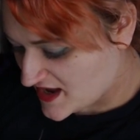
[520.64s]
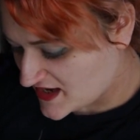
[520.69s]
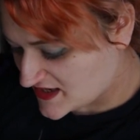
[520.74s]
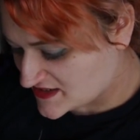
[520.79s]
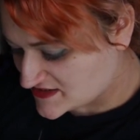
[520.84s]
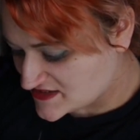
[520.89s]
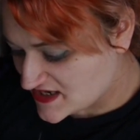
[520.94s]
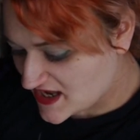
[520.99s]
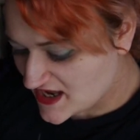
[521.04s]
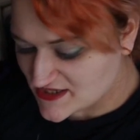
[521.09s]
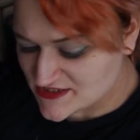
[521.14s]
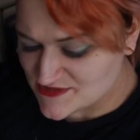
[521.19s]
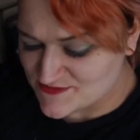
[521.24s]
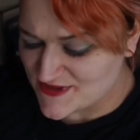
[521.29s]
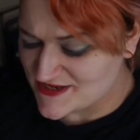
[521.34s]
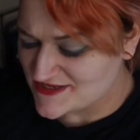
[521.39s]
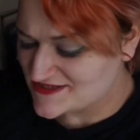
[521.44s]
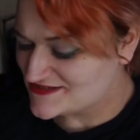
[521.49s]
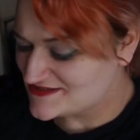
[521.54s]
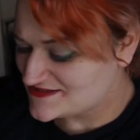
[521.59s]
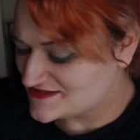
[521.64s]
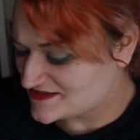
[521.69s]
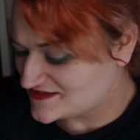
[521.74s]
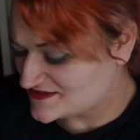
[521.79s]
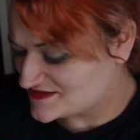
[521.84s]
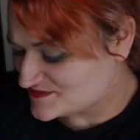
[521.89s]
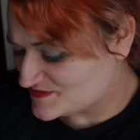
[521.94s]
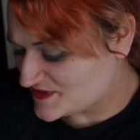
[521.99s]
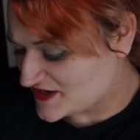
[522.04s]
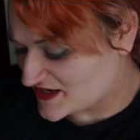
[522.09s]
And yeah, it's based
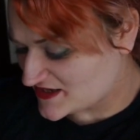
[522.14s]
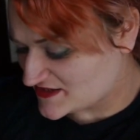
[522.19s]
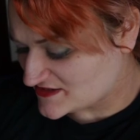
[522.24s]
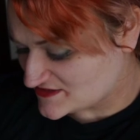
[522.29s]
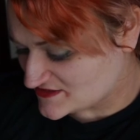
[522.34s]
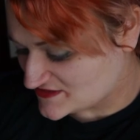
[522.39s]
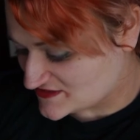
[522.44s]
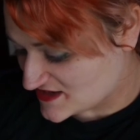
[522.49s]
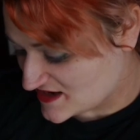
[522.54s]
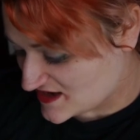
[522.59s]
in space.